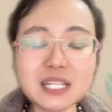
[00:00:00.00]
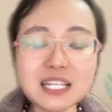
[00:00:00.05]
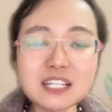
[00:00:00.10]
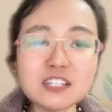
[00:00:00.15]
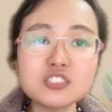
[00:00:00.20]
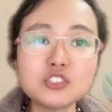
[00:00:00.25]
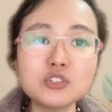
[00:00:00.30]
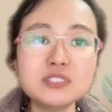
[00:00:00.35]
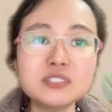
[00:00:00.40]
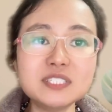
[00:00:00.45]

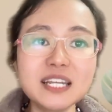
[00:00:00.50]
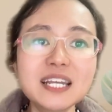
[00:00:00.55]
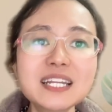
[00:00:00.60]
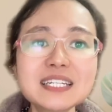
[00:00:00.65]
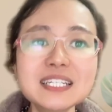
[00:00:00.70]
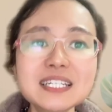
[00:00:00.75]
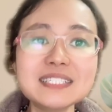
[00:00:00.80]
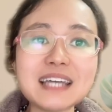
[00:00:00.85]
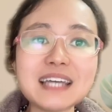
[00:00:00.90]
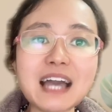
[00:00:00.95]
So
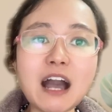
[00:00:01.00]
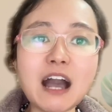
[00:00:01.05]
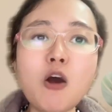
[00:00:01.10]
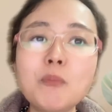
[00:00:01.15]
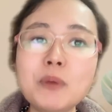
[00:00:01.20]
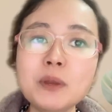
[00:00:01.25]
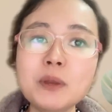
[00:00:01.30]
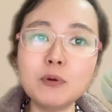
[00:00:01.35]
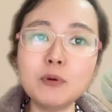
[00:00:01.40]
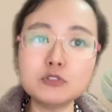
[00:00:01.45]
dentists
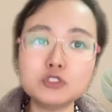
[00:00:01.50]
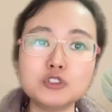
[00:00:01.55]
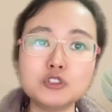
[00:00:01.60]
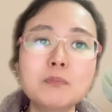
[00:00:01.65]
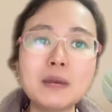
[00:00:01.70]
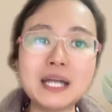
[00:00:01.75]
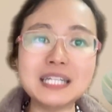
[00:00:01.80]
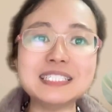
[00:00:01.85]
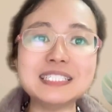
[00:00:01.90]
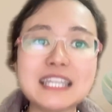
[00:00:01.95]
help people to
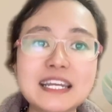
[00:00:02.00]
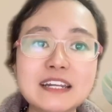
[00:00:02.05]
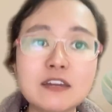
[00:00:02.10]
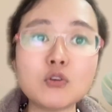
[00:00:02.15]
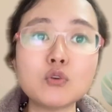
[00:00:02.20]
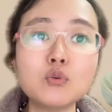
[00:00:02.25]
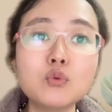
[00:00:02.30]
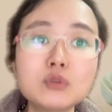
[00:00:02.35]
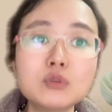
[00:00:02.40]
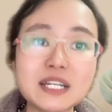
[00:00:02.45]
maintain
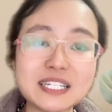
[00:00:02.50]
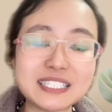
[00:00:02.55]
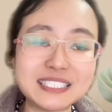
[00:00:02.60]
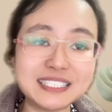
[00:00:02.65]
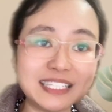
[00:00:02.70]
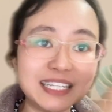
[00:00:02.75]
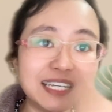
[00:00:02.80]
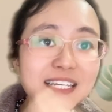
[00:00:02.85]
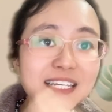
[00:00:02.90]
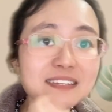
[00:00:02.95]
a good
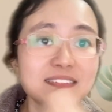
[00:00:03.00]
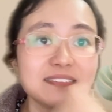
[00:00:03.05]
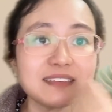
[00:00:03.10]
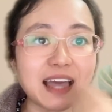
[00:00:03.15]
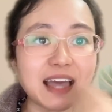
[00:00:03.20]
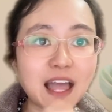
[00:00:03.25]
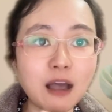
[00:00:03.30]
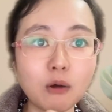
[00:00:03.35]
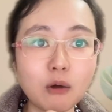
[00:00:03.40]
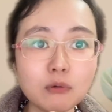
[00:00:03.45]
teeth
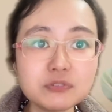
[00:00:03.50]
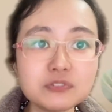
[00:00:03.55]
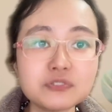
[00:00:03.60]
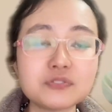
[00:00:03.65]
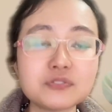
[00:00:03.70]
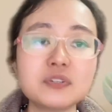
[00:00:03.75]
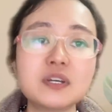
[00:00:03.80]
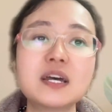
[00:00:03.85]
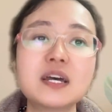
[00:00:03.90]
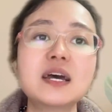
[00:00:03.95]

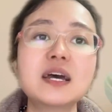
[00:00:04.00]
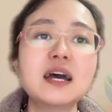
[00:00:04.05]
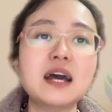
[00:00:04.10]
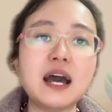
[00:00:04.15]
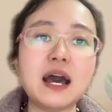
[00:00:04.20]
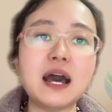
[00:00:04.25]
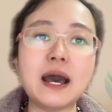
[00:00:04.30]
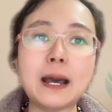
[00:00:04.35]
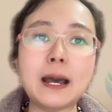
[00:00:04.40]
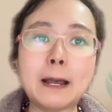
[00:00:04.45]
health,
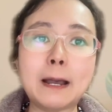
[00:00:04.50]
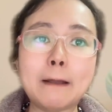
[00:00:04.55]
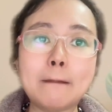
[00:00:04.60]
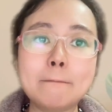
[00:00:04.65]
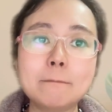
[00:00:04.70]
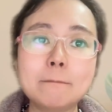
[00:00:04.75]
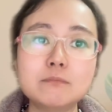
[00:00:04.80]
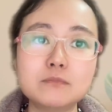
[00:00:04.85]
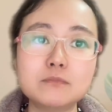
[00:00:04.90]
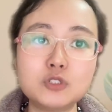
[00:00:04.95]

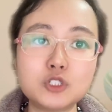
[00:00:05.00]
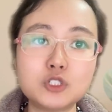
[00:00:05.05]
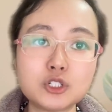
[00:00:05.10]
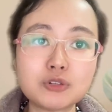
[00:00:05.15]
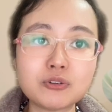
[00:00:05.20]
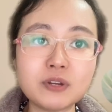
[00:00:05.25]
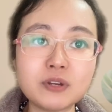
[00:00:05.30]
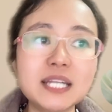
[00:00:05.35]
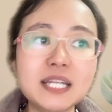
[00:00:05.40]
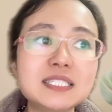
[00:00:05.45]

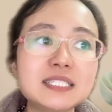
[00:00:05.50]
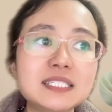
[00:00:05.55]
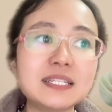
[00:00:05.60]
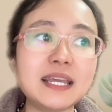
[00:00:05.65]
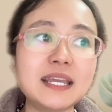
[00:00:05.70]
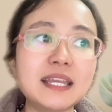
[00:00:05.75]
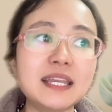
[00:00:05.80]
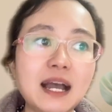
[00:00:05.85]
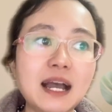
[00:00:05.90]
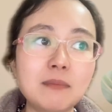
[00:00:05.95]
treat
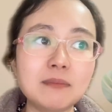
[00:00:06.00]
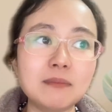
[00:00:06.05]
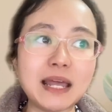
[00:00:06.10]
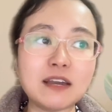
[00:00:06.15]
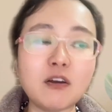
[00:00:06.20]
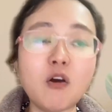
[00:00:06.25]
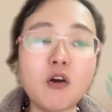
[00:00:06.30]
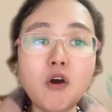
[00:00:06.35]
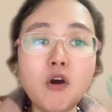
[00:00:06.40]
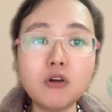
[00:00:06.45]
the
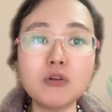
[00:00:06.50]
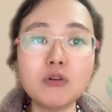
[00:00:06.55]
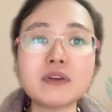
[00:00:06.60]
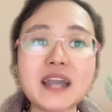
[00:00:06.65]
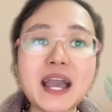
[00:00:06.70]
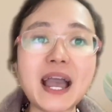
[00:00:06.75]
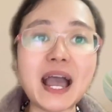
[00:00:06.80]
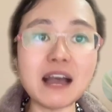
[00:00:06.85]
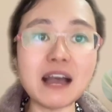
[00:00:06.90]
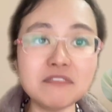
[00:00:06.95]
like oral
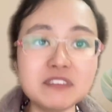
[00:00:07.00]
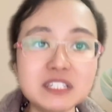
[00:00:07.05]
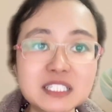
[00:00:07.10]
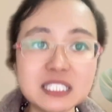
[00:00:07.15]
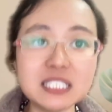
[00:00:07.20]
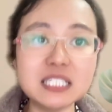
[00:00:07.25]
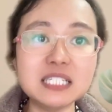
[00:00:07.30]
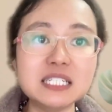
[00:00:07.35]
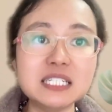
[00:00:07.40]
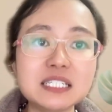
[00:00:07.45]

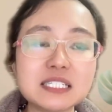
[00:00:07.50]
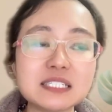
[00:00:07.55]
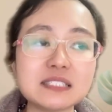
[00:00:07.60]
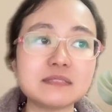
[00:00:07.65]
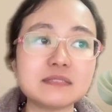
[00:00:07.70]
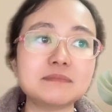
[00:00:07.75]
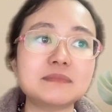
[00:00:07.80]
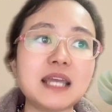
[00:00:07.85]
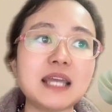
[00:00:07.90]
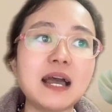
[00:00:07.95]

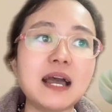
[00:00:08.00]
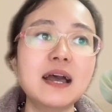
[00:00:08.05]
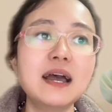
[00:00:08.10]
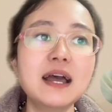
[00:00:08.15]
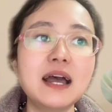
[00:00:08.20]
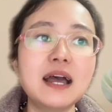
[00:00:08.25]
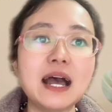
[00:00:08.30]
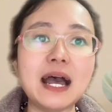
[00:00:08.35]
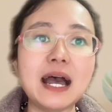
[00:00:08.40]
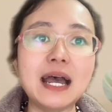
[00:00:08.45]
cavities,
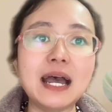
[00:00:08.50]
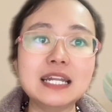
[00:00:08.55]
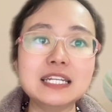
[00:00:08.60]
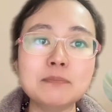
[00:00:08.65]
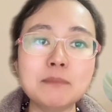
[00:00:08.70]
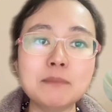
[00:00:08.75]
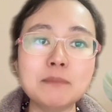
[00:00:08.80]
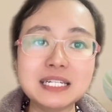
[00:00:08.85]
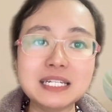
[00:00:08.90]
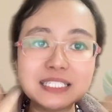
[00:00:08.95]

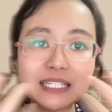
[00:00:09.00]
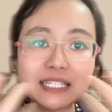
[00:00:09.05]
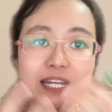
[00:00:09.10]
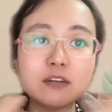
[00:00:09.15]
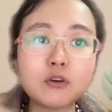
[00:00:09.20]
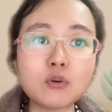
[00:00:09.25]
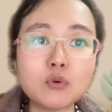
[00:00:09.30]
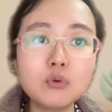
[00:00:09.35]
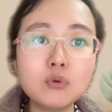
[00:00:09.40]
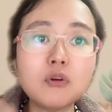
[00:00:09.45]
and
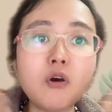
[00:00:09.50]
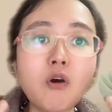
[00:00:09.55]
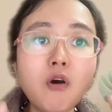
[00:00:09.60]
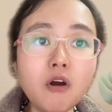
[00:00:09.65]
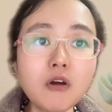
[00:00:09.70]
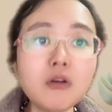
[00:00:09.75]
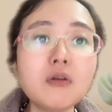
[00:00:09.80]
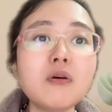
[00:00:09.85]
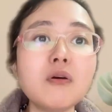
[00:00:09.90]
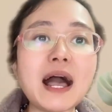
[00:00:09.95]
maintain a good
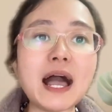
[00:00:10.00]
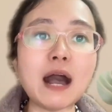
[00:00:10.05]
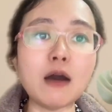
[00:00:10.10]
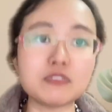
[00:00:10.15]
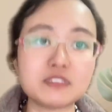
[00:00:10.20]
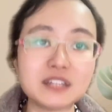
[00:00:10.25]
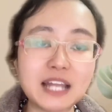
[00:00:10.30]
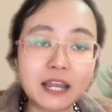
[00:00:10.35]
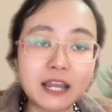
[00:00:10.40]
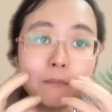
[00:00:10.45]
oral
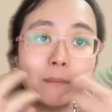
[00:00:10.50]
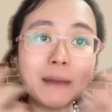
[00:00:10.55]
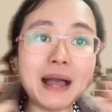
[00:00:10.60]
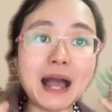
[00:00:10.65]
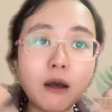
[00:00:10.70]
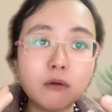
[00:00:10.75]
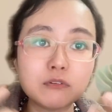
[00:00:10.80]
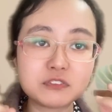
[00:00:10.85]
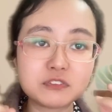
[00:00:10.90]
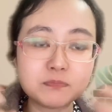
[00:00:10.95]
health, like
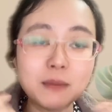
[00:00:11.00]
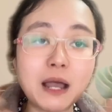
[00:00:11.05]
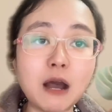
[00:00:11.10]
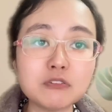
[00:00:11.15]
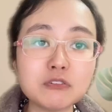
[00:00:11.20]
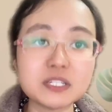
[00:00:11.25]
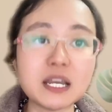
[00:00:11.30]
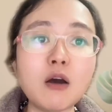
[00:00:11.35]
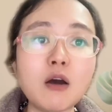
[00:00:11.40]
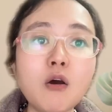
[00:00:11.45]
mouth.
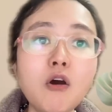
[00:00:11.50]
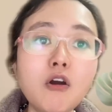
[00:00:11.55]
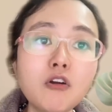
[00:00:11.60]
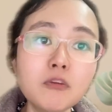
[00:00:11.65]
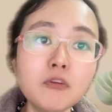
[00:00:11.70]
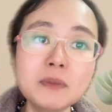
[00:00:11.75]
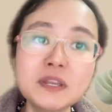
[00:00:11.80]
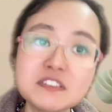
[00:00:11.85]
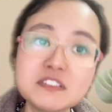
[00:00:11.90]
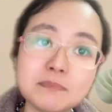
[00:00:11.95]

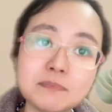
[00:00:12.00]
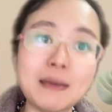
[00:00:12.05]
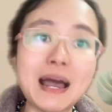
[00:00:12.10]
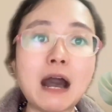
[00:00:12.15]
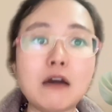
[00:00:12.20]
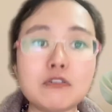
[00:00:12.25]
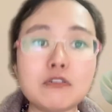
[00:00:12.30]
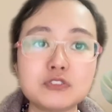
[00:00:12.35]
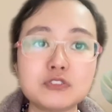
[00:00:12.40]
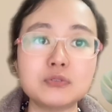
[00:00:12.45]
Oral means mouth.